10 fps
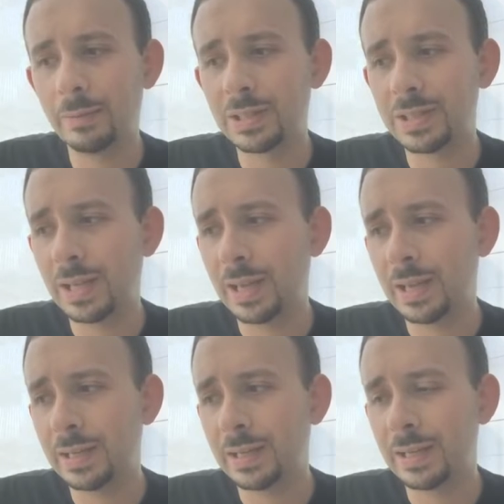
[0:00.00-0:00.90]
would
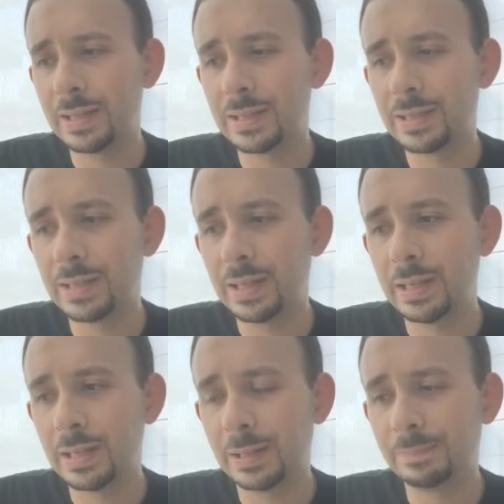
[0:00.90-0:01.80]
say, is
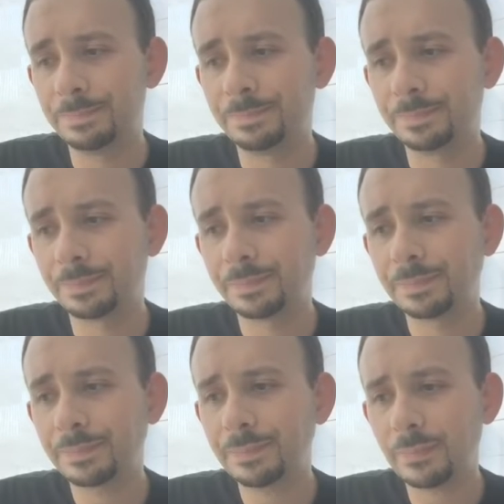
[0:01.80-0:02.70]
the
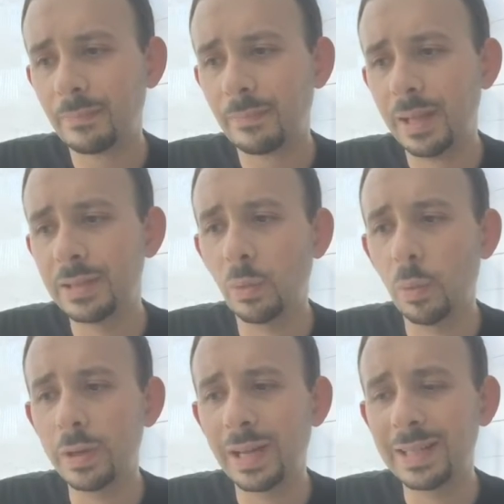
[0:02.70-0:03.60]

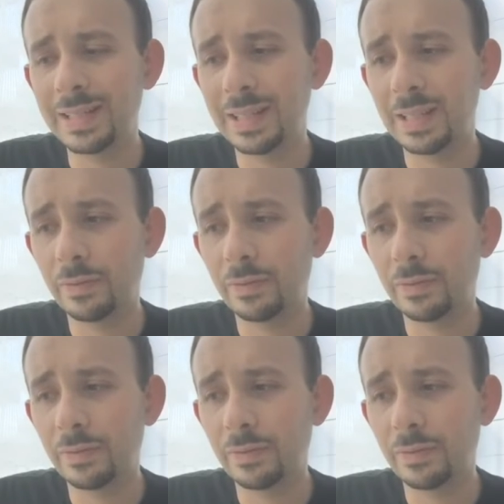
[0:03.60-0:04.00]
119.